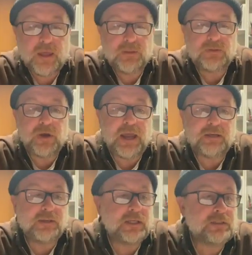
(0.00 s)
So I
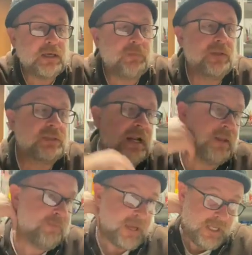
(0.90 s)
do this on one side of
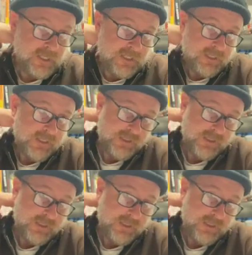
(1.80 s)
the page.